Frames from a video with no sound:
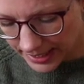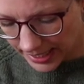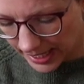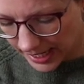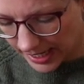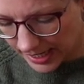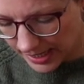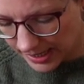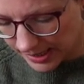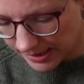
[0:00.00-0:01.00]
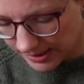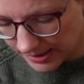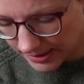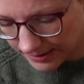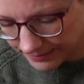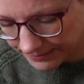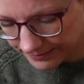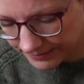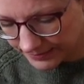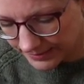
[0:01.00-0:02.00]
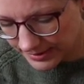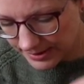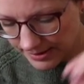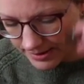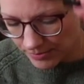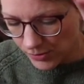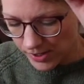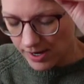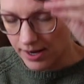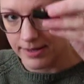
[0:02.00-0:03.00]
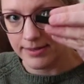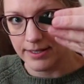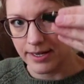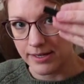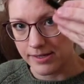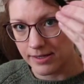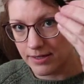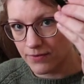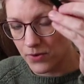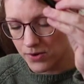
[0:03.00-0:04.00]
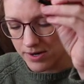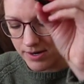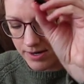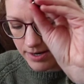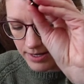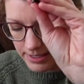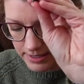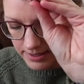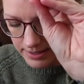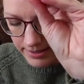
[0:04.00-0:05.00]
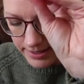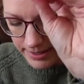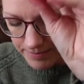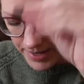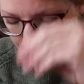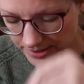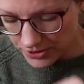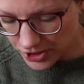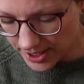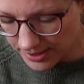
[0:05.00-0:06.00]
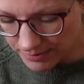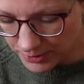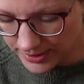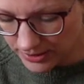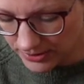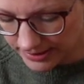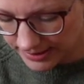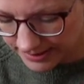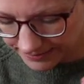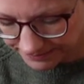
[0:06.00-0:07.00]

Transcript: and some more odds and ends for my interchangeable needles.